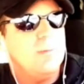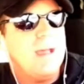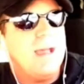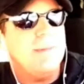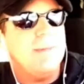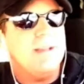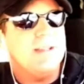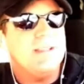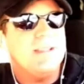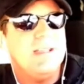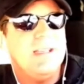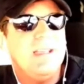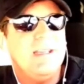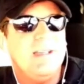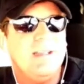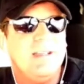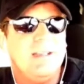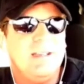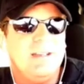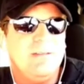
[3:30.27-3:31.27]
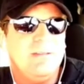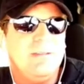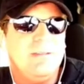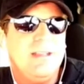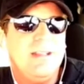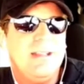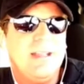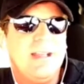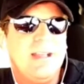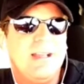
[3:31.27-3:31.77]
Batman's needed, and
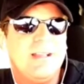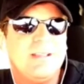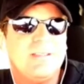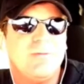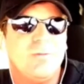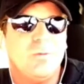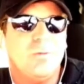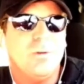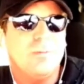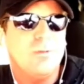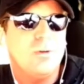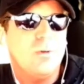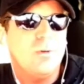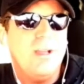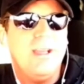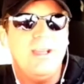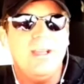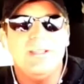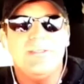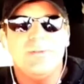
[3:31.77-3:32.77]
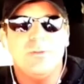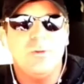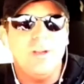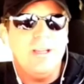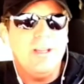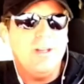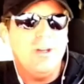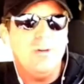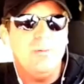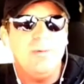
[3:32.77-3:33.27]
that's for parades, for
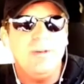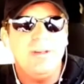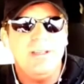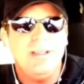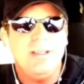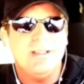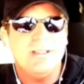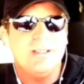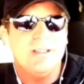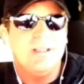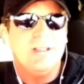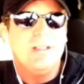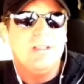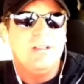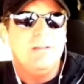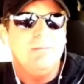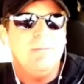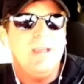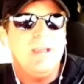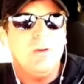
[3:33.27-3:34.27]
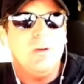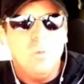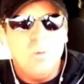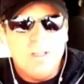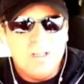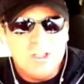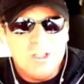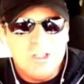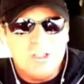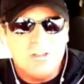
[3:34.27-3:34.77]
grand openings,
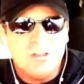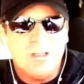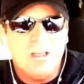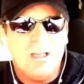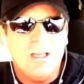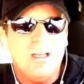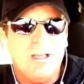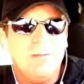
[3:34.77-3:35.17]
Make-A-Wish